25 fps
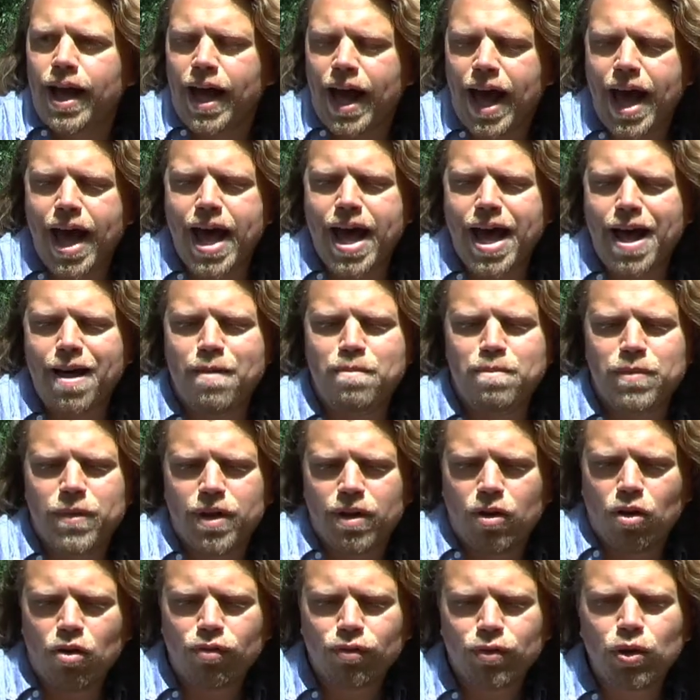And
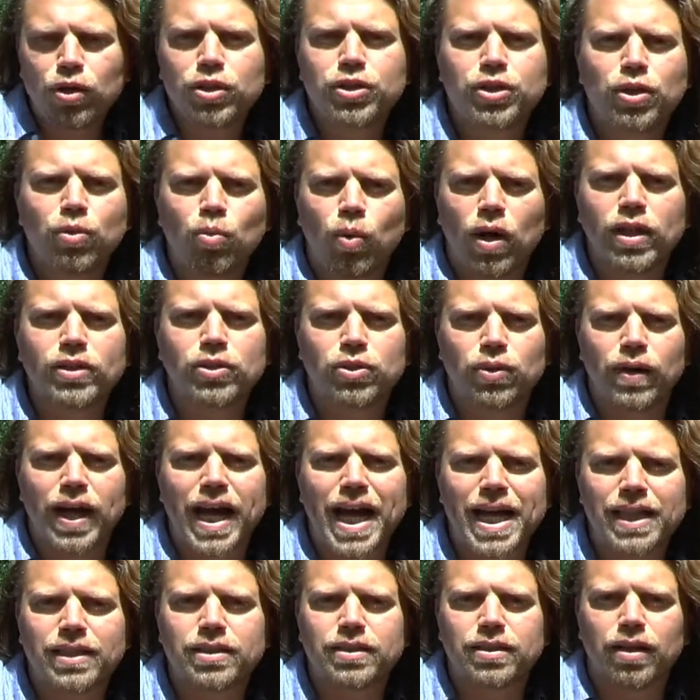of course you want to
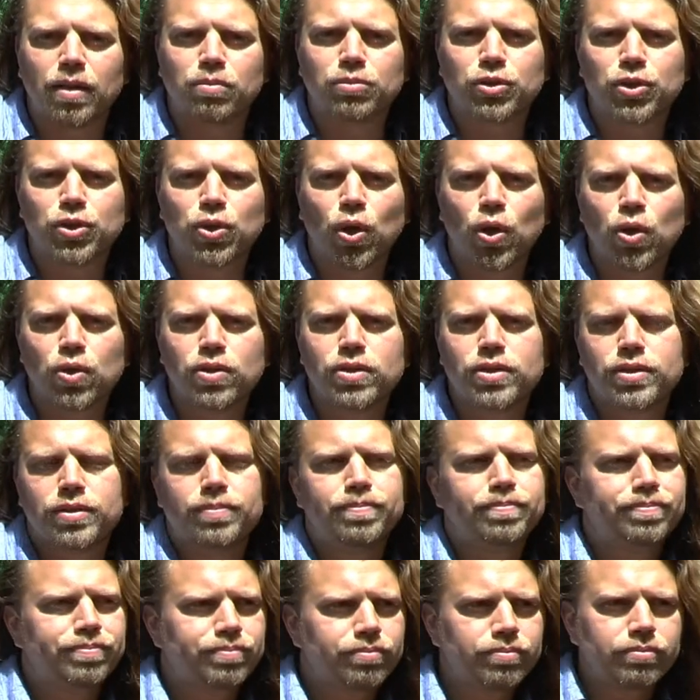add some salt
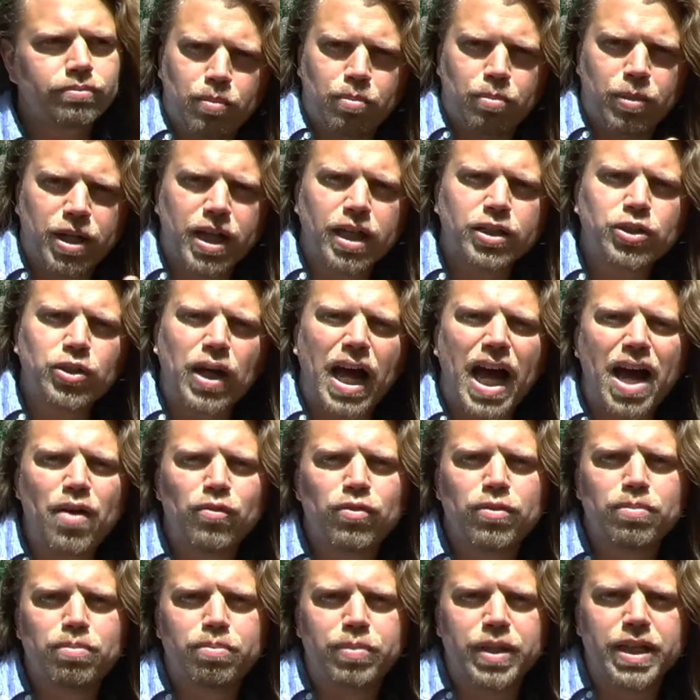because you
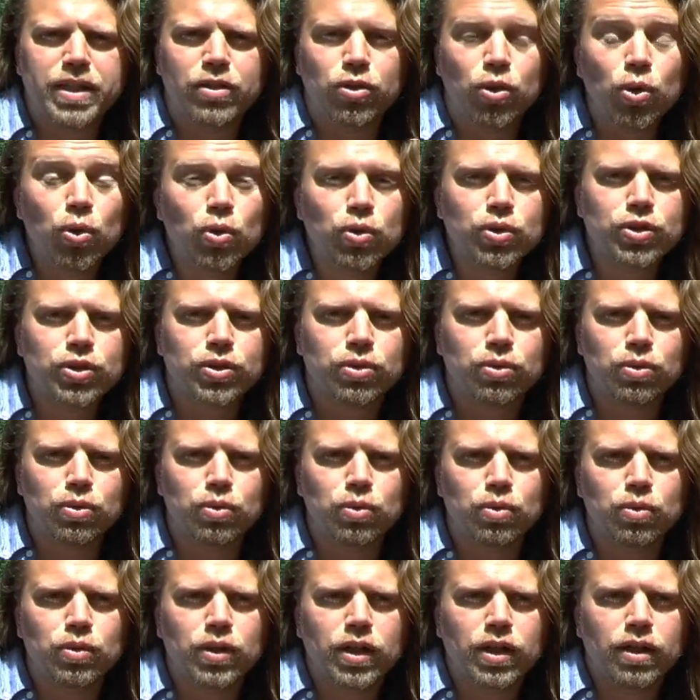haven't been used
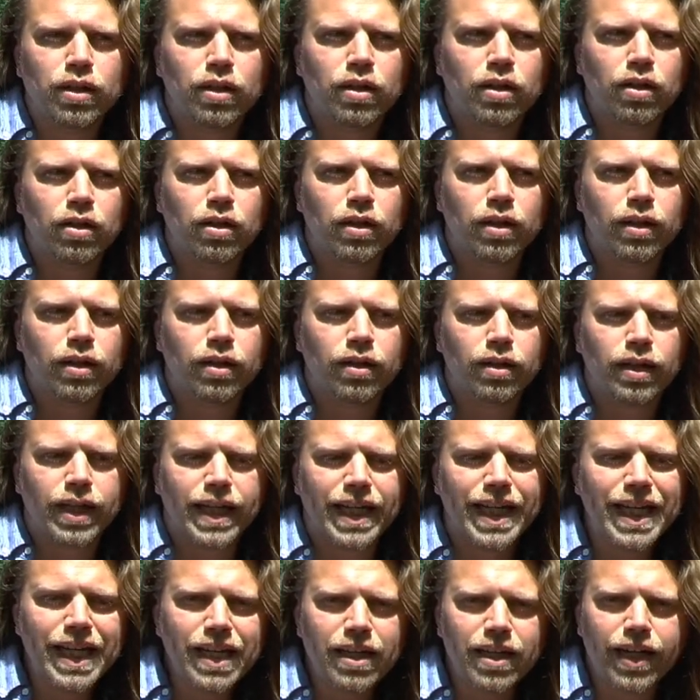to
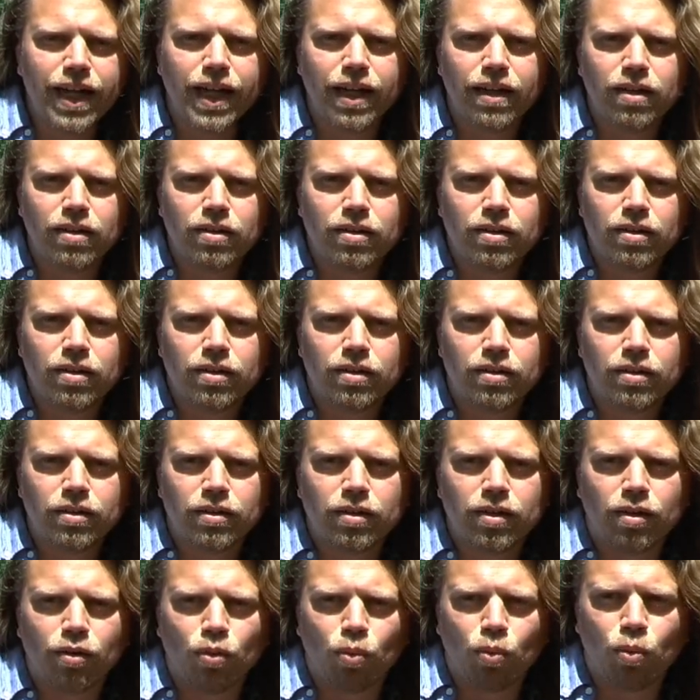eating
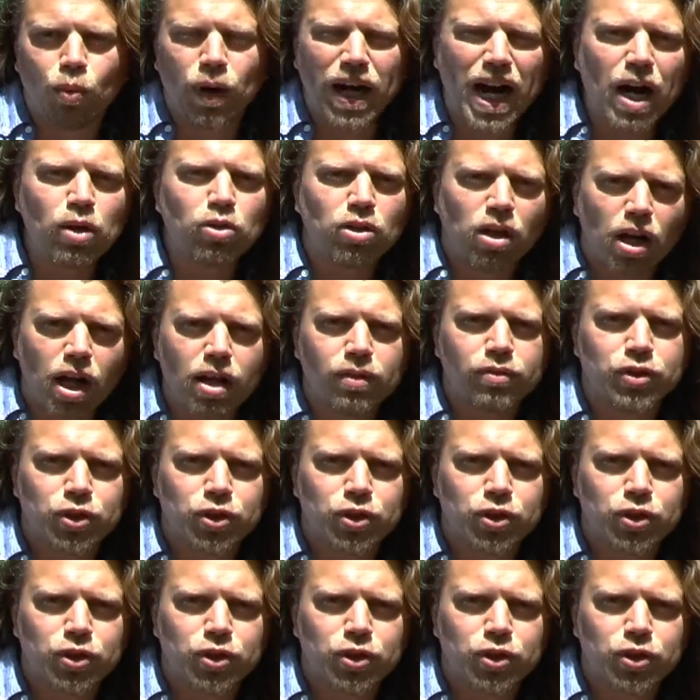without a lot of